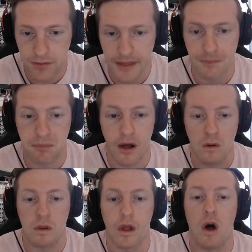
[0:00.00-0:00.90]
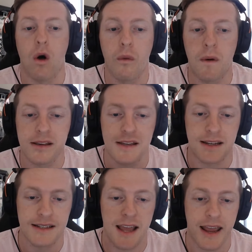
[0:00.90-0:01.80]
that block will always
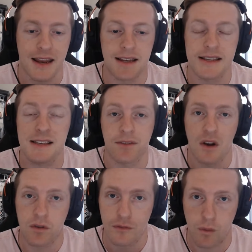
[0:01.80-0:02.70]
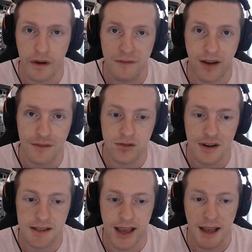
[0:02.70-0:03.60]
contain 745
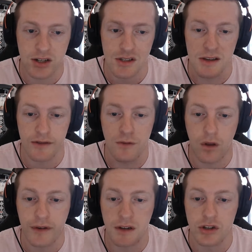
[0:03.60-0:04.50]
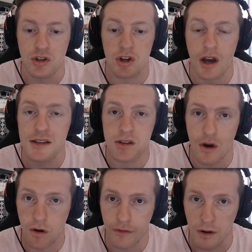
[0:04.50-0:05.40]
transactions involving just
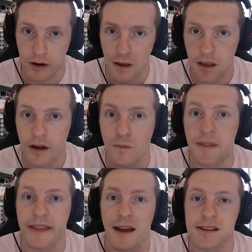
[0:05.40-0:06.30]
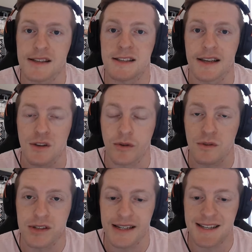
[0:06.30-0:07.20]
over
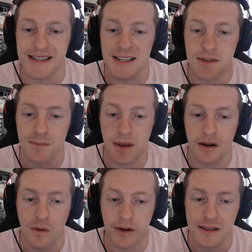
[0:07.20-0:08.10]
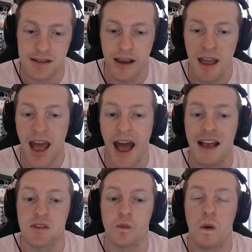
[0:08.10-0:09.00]
1,666 Bitcoins,
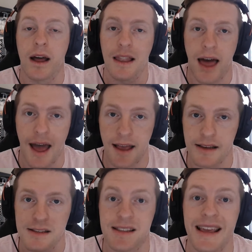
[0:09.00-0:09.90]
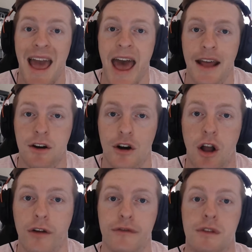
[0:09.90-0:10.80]
as well as the header
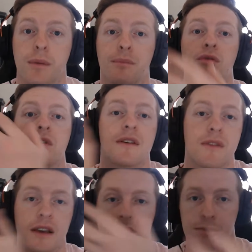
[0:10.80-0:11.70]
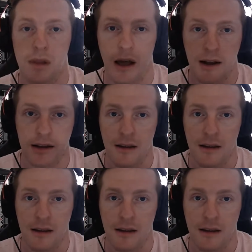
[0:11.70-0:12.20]
of the previous block.